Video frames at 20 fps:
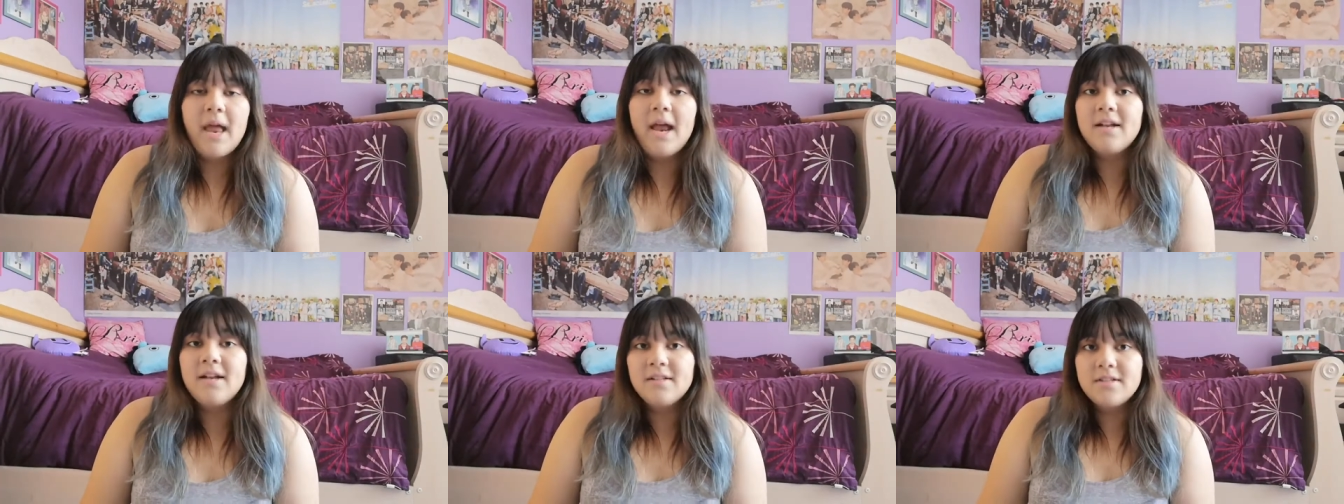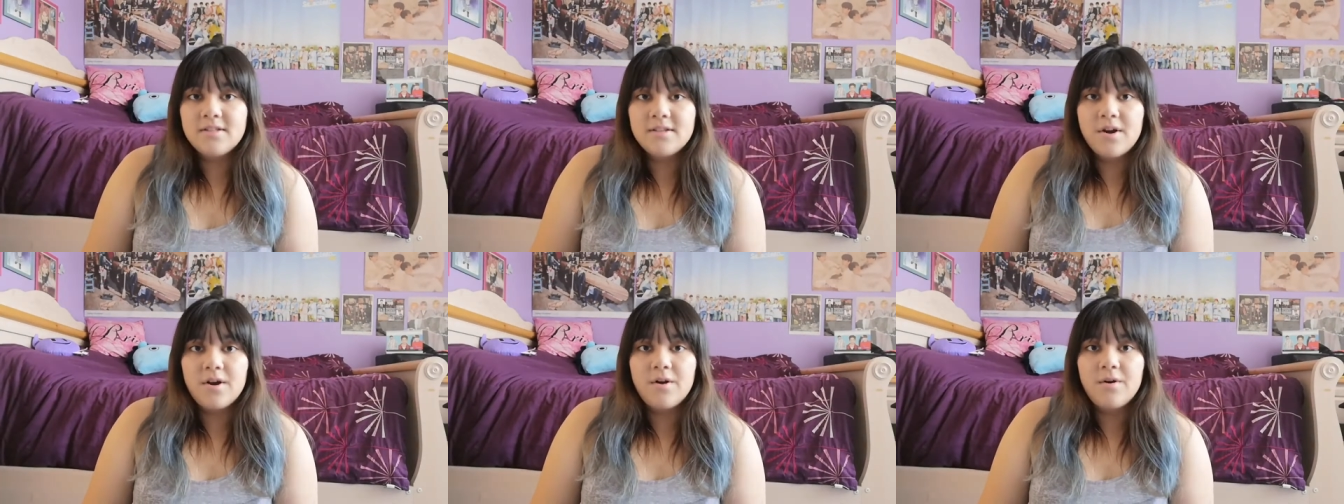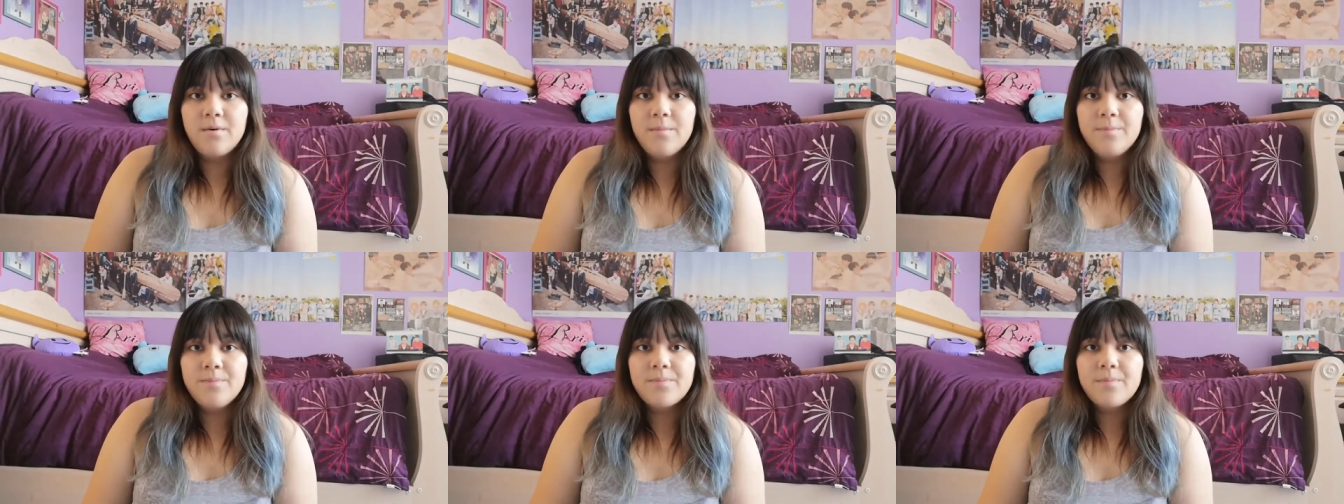And
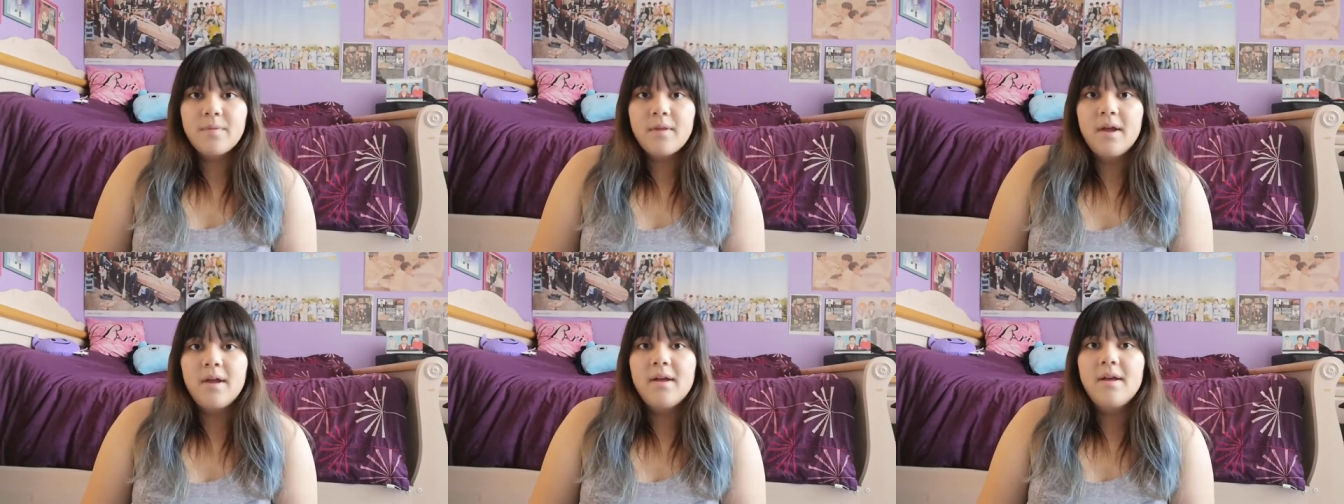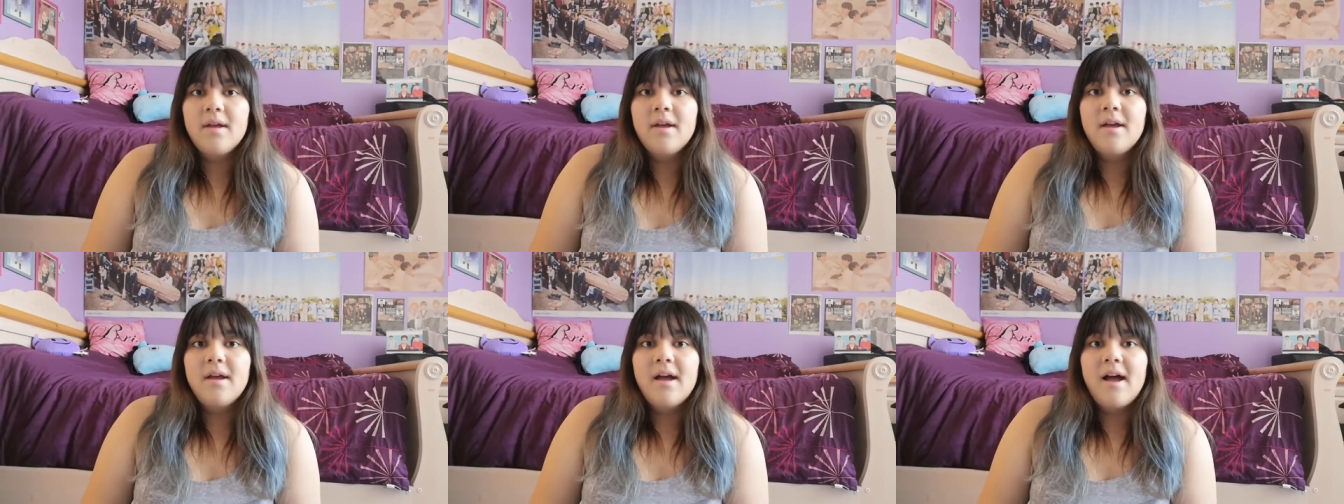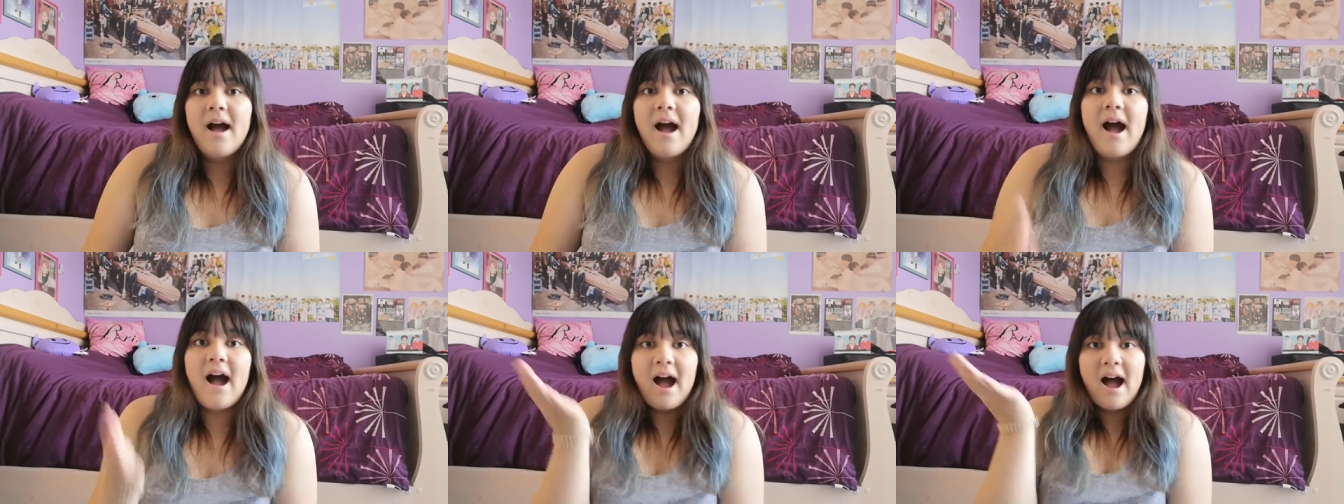so
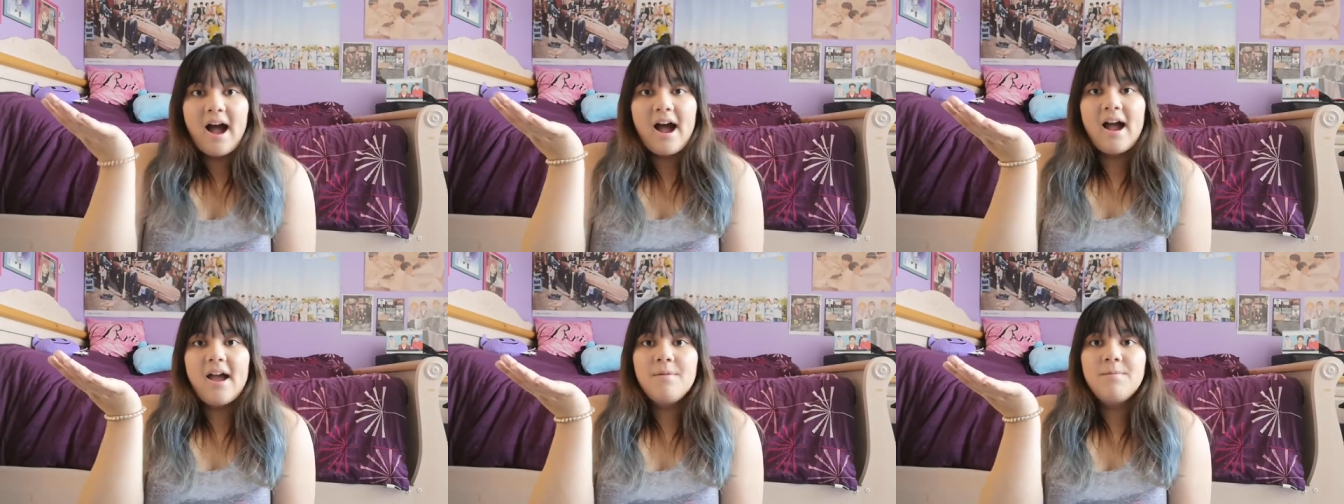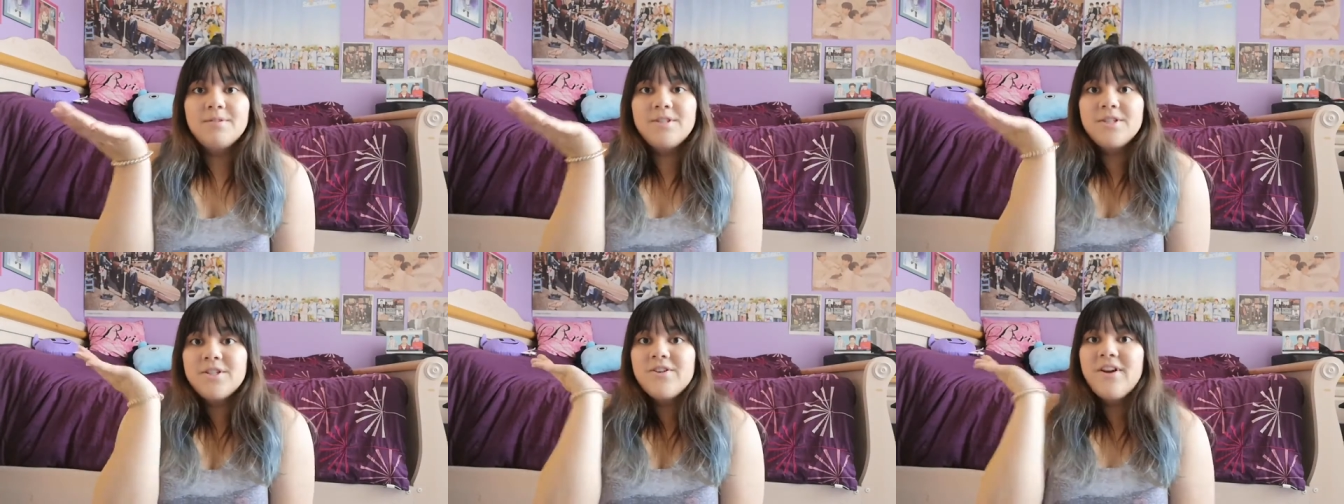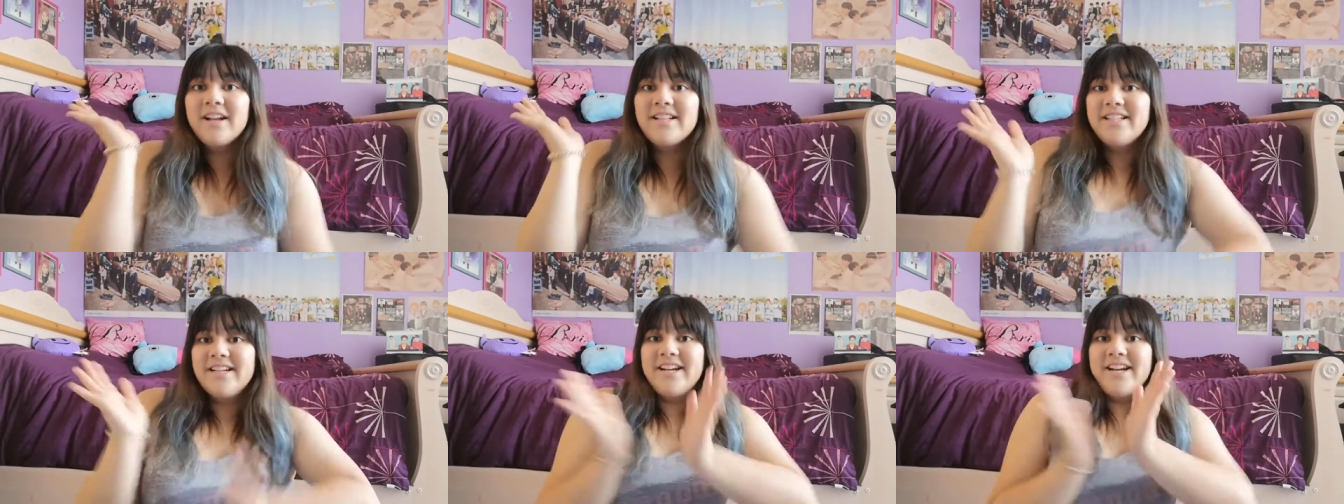I was a
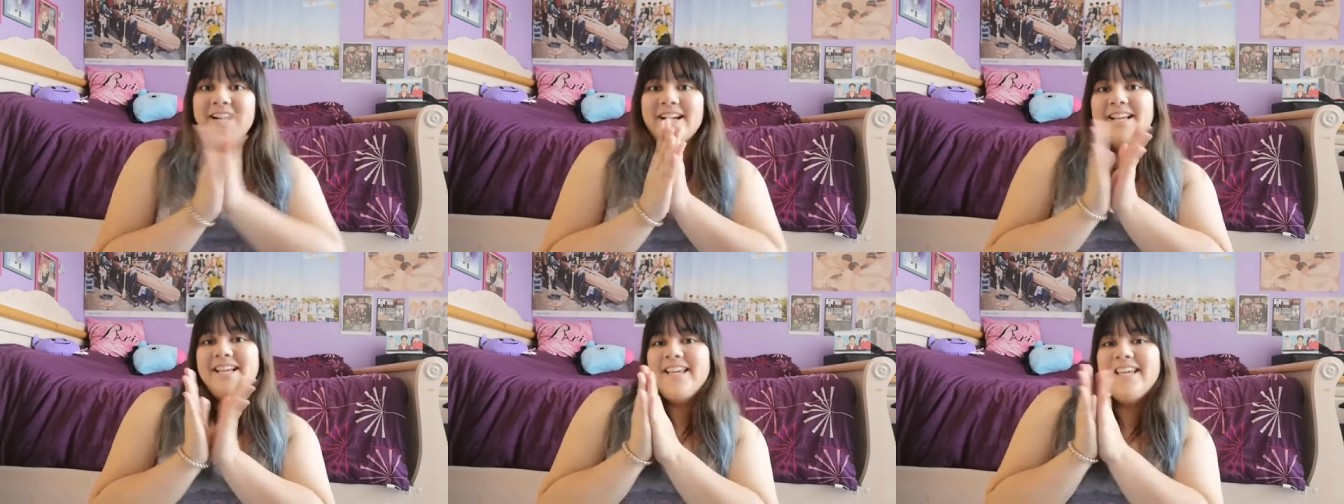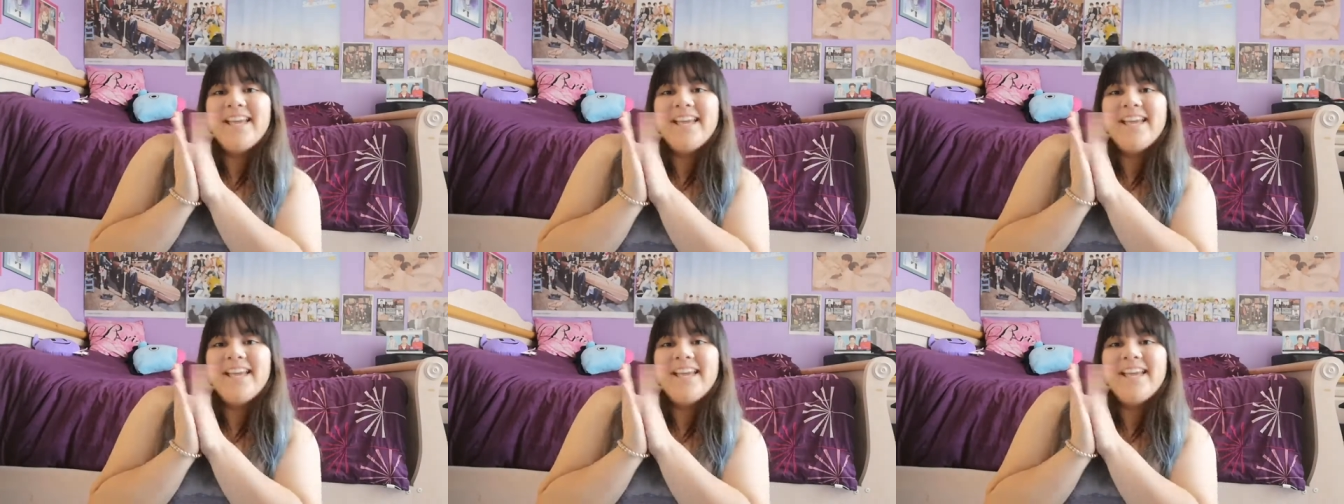director.